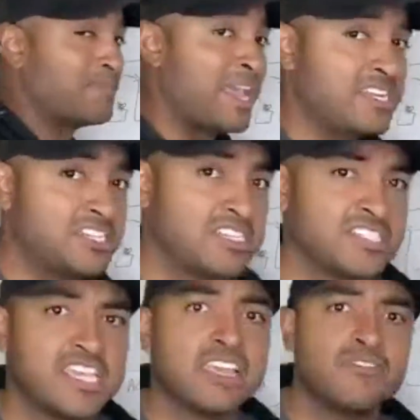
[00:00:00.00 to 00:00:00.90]
page is,
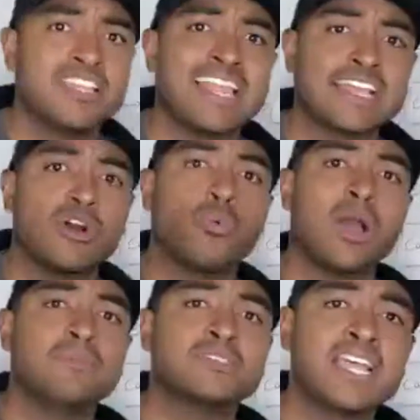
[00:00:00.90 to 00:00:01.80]
think of it like a
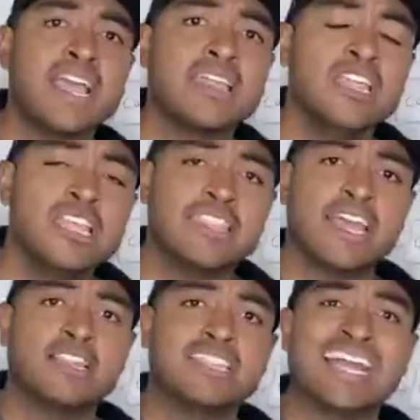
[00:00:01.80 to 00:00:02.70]
website
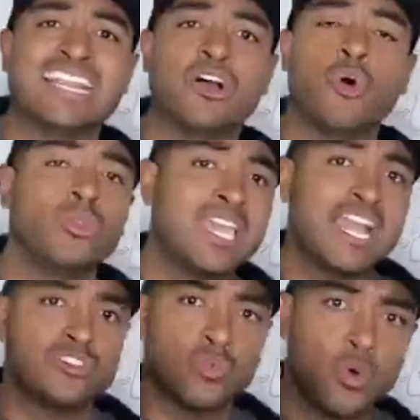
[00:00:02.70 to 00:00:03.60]
that only
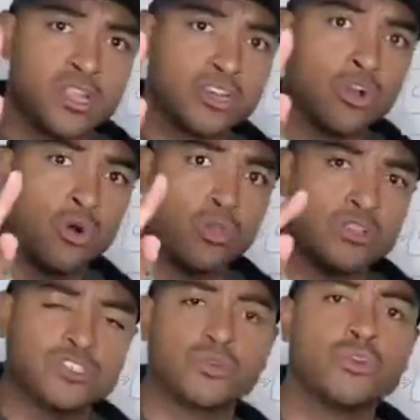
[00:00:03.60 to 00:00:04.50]
has one goal.
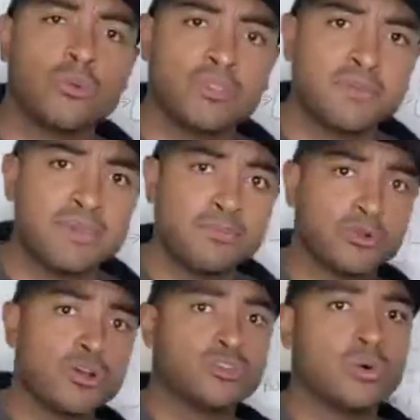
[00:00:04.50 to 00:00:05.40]
So normally people
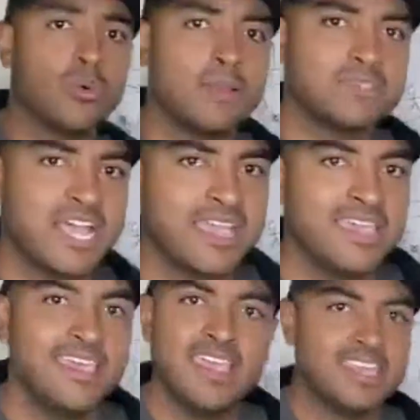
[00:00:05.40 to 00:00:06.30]
go to a website
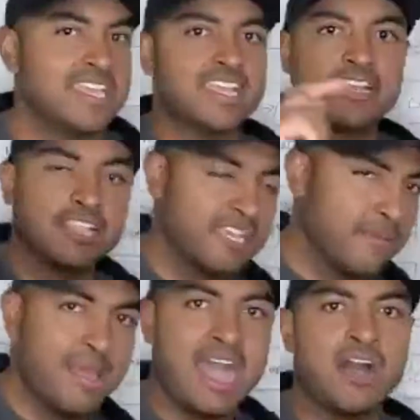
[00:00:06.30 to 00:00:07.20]
and they can click
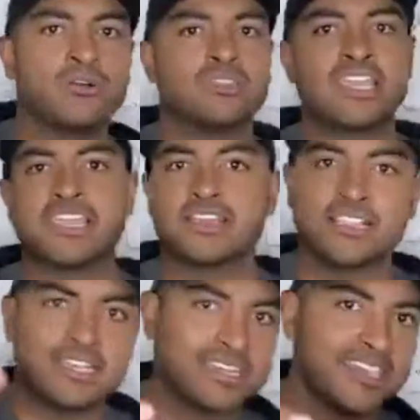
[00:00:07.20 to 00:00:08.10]
about, they can
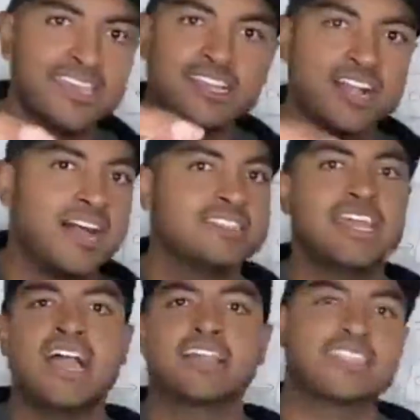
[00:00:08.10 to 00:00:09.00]
click
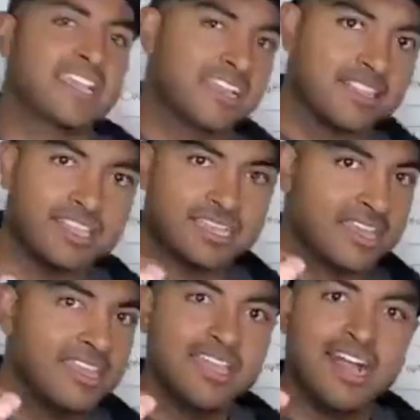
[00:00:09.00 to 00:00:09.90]
contact, they can click
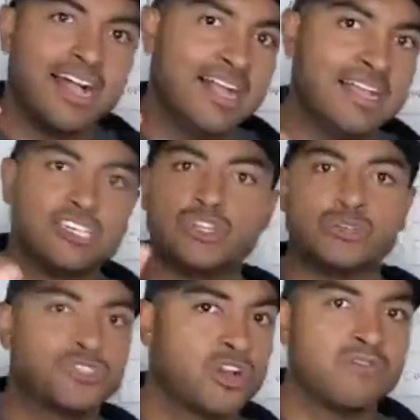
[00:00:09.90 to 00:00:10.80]

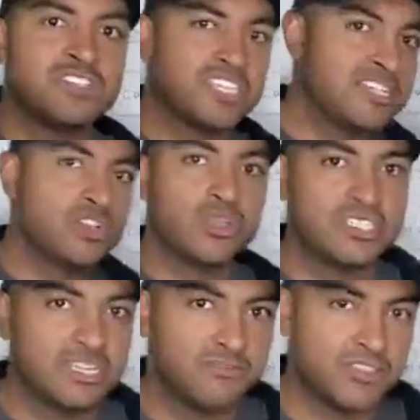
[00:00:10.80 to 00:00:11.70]
services, all these
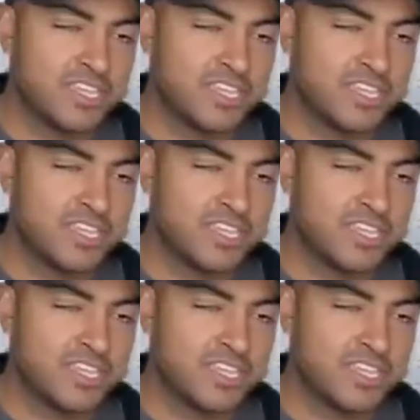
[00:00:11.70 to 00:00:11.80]
different